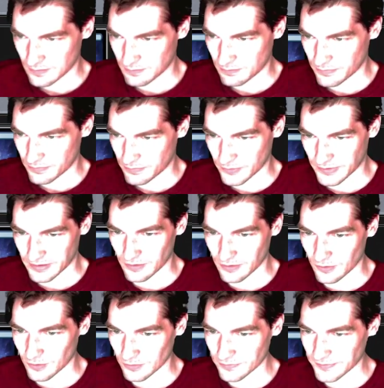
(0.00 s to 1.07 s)
put away
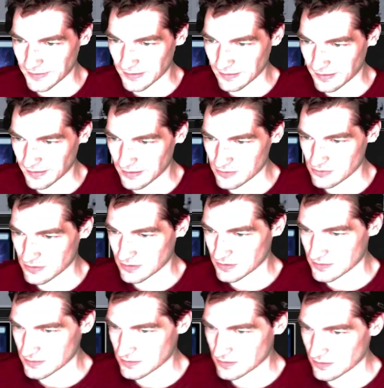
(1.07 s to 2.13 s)
Goldvein Hydra, because
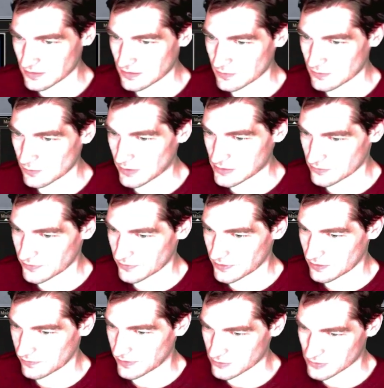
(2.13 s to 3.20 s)
Zerda and Retrofitter
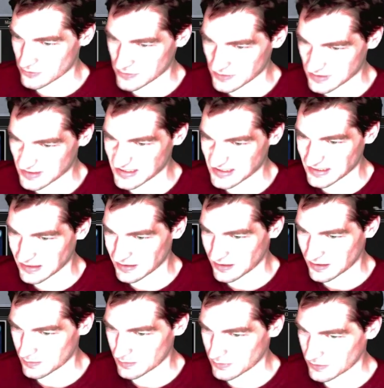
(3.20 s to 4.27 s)
Foundry is a sick
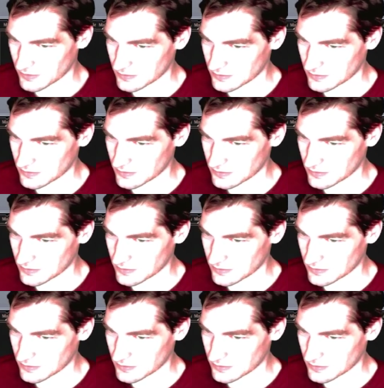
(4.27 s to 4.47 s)
combo.